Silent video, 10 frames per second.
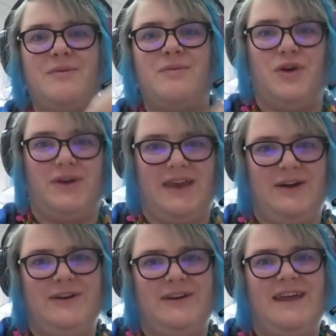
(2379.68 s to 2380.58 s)
working
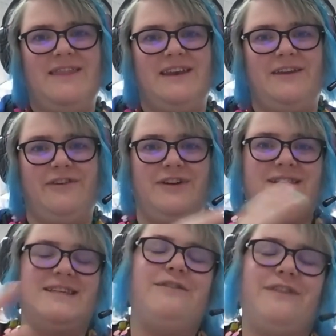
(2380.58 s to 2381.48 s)
on it, and then you've got
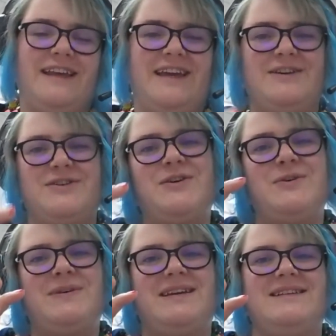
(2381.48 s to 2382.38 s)
yourself, Alejandra,
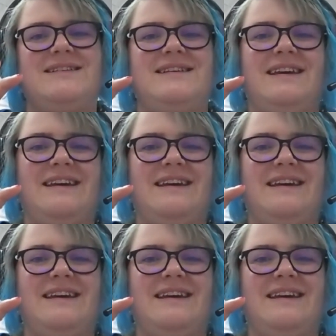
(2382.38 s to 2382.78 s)
who is